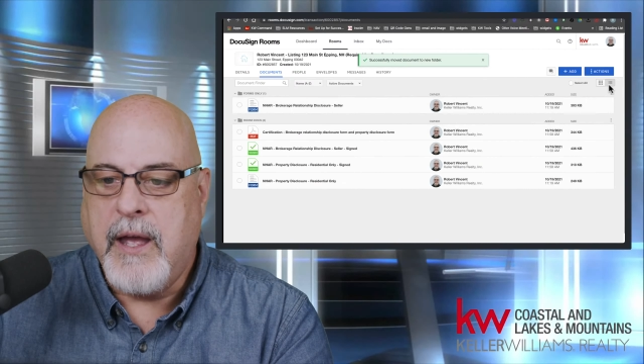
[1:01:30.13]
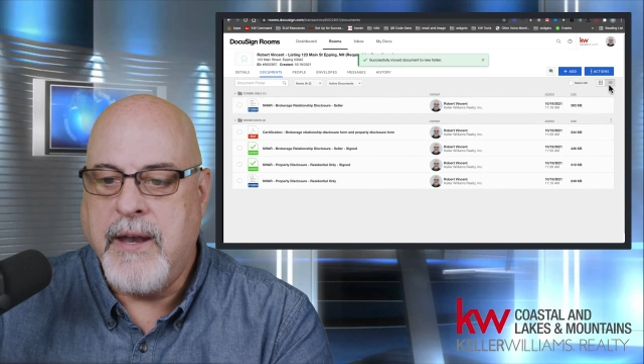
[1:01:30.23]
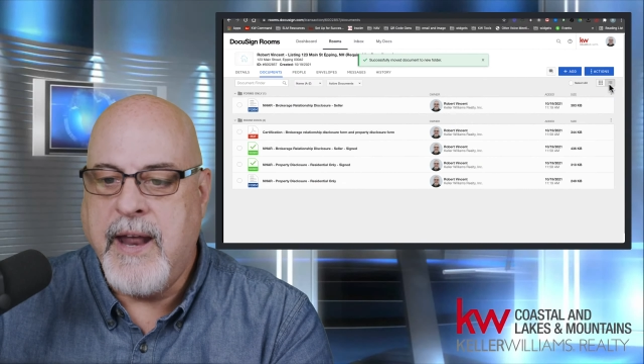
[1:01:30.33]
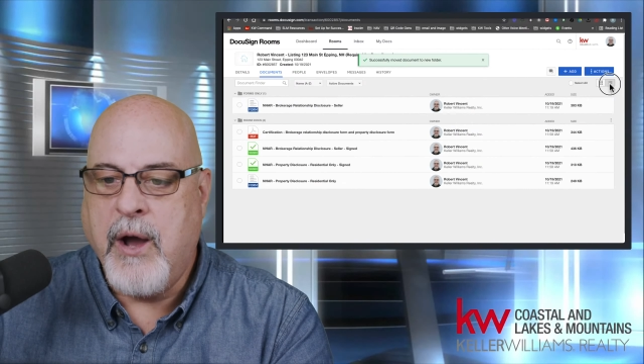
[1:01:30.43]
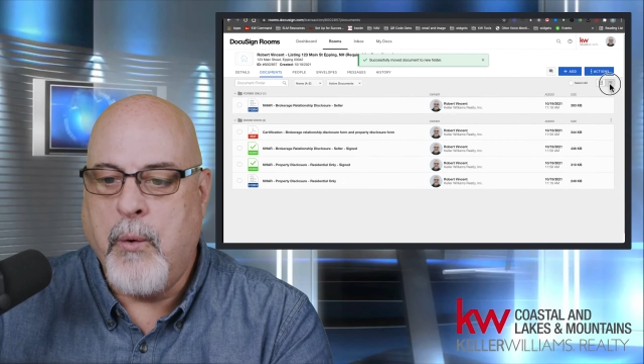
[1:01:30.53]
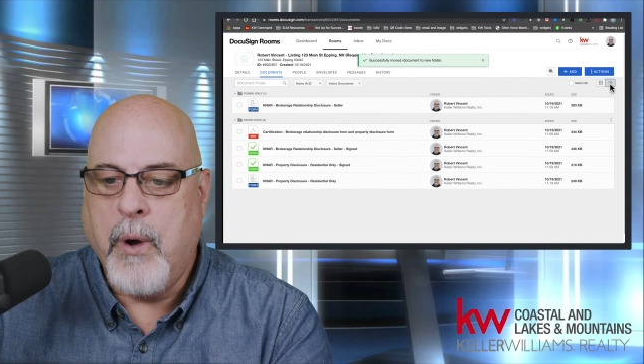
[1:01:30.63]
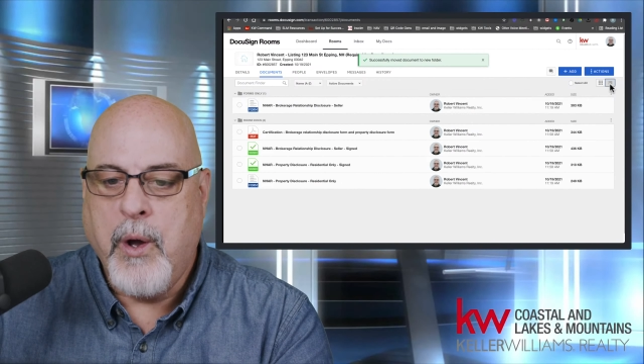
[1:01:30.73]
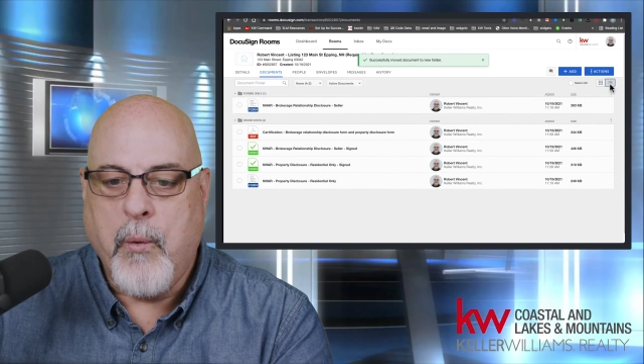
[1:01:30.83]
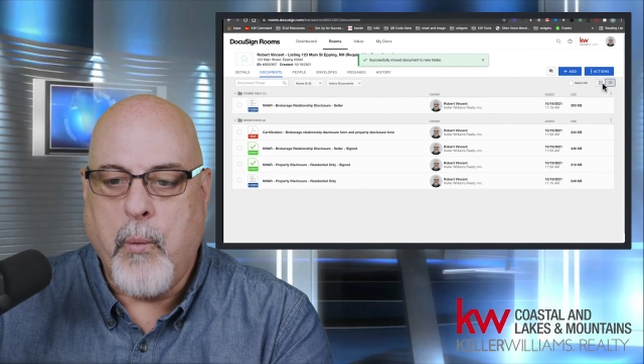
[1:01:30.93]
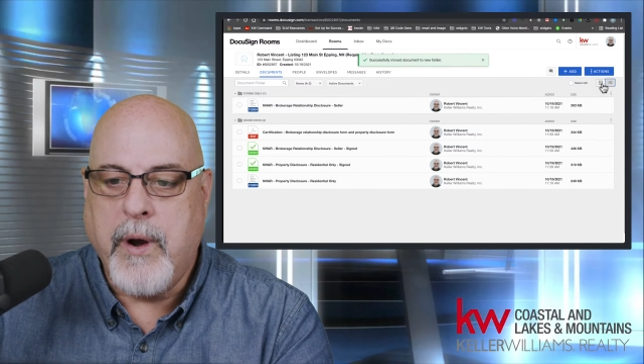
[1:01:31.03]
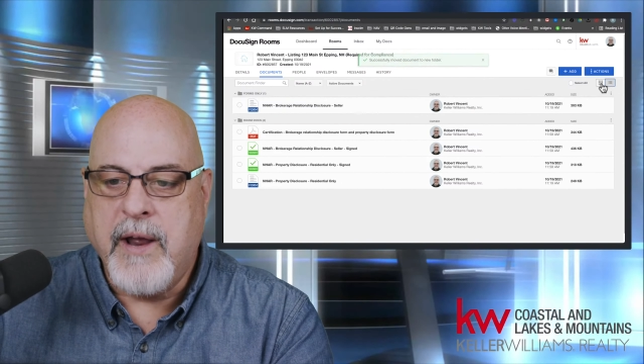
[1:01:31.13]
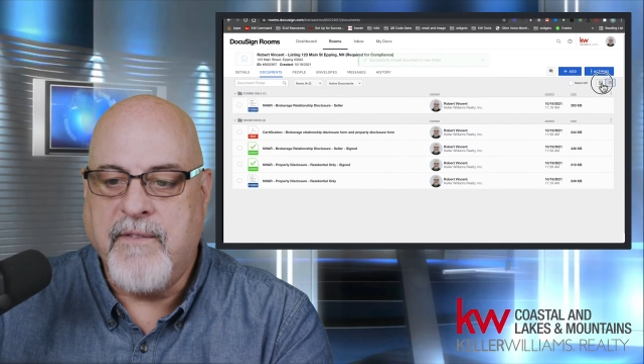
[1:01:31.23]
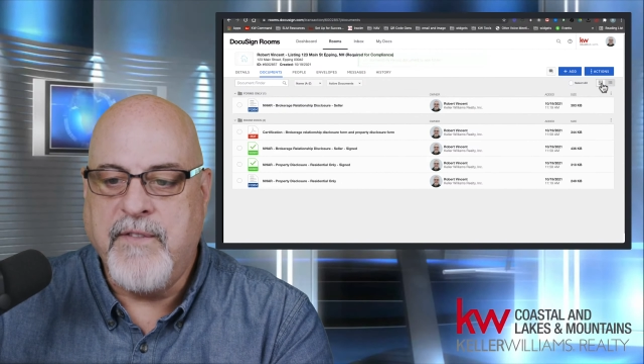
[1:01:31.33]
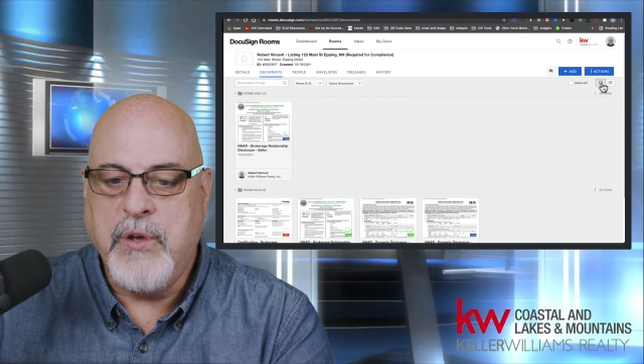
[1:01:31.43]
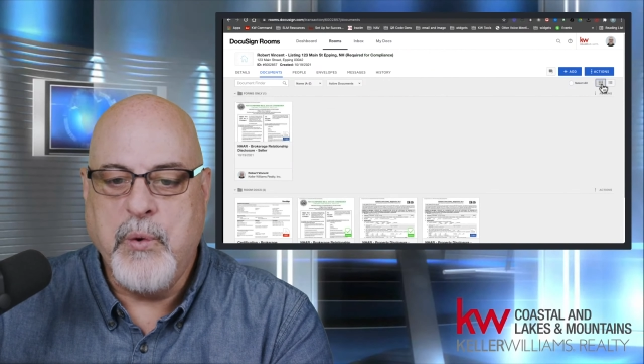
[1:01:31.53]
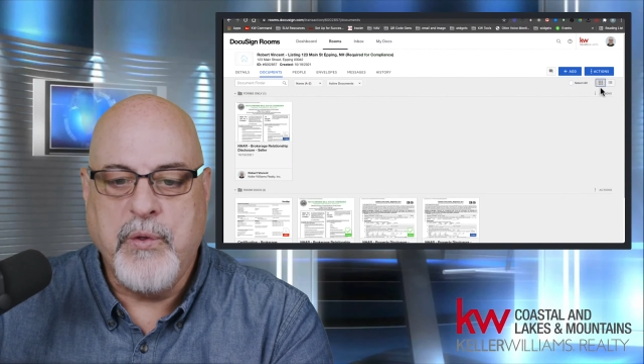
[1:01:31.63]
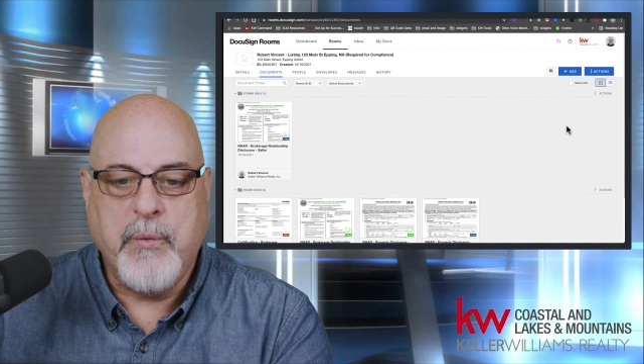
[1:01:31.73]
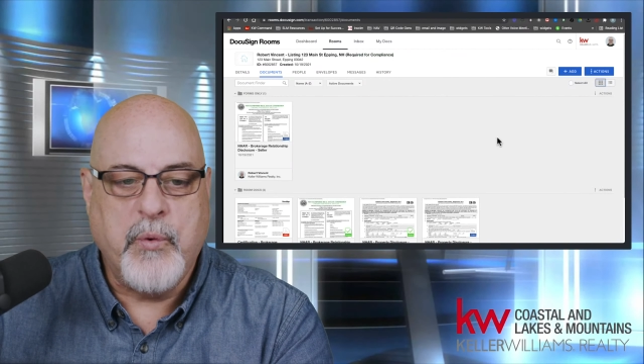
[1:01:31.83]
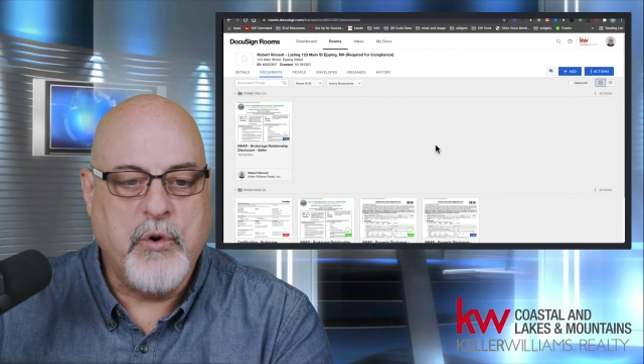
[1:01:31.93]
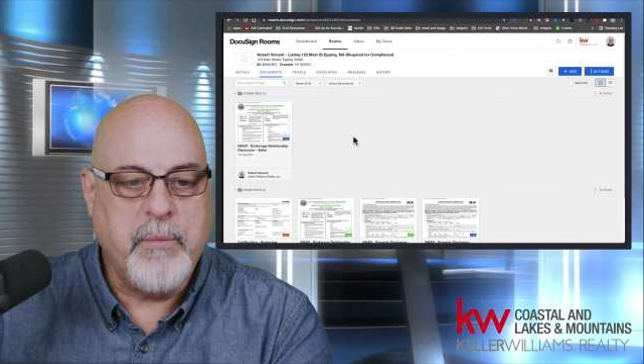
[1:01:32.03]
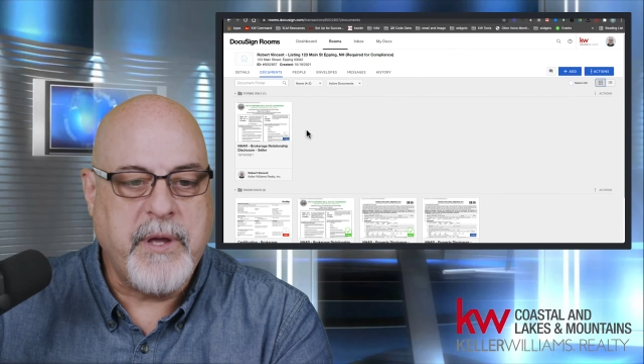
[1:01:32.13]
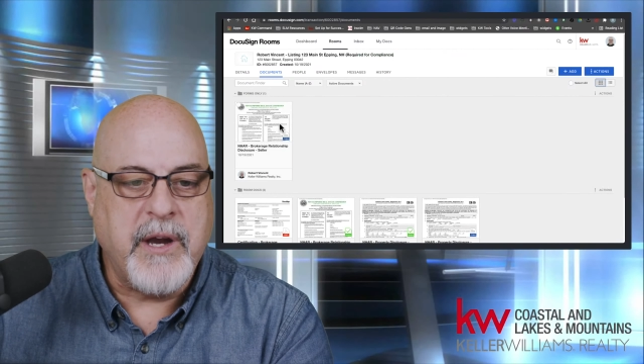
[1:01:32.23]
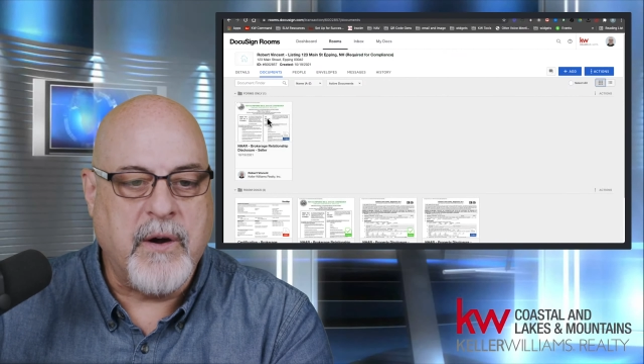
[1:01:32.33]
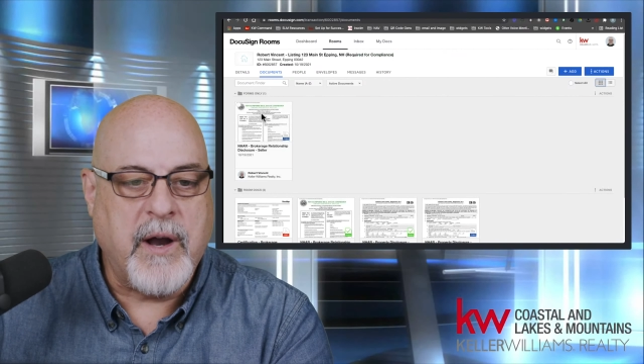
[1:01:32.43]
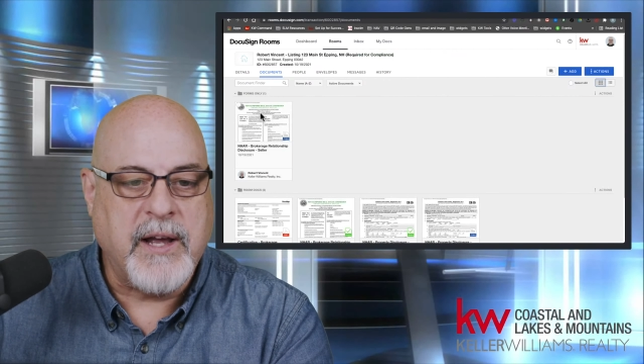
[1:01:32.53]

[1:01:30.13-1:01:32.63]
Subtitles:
And now when I view the room here,